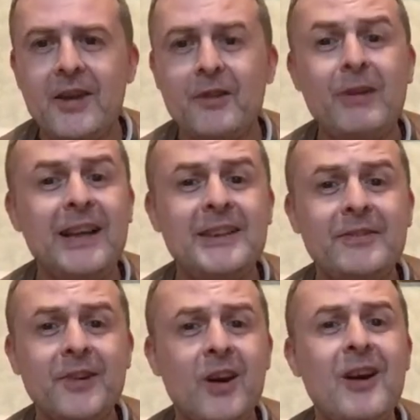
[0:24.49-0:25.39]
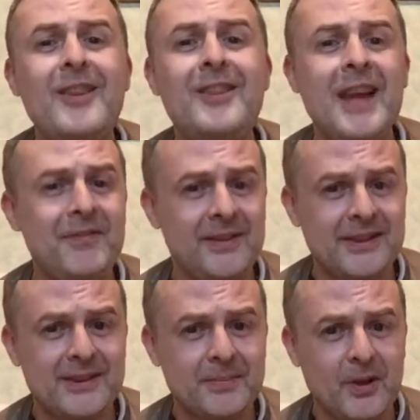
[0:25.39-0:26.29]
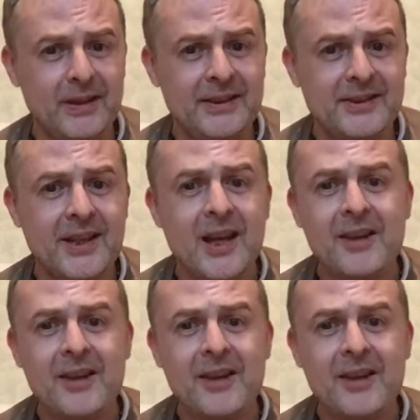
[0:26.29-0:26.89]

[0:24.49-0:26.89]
The writing for her never disappoints.